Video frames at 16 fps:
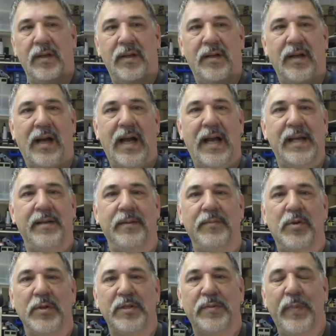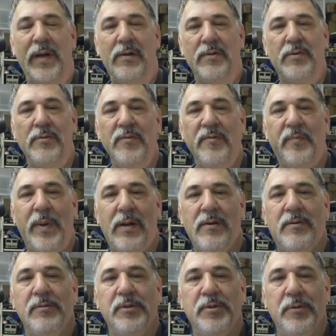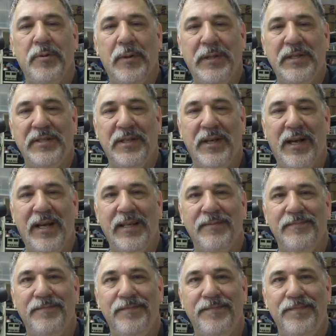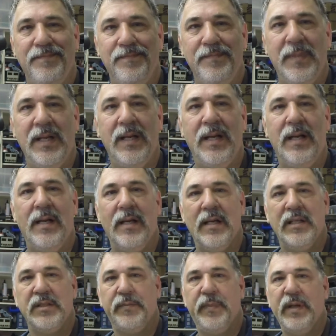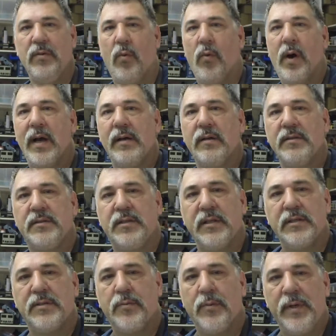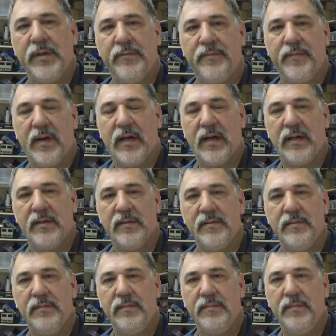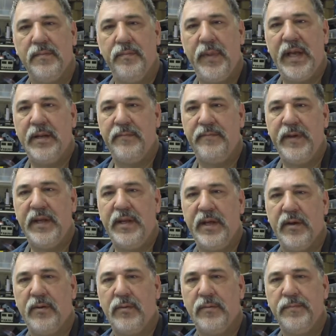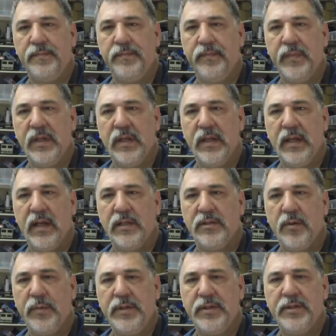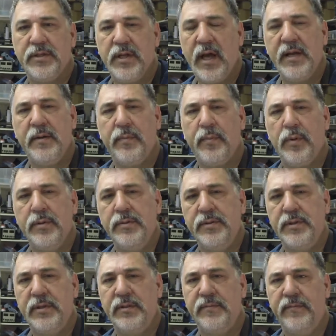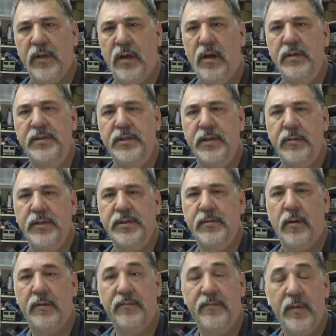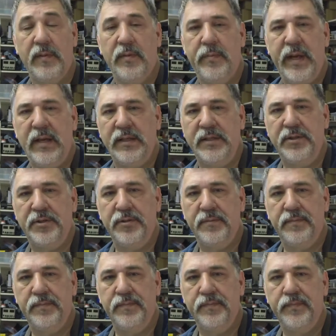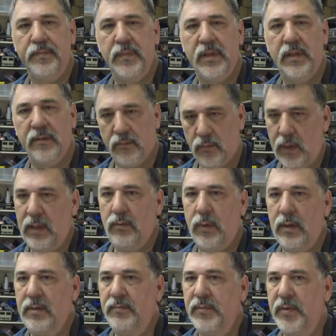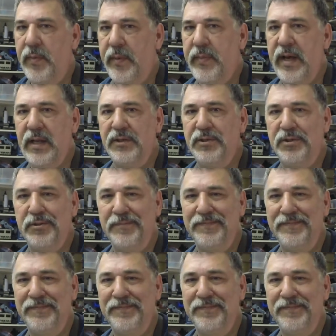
Hi, I'm Chris Palko of Palko Jeweler Design. It's been a while since we've uh, made a video, so we decided to produce this vlog series called From the Bench. Well, welcome to my bench.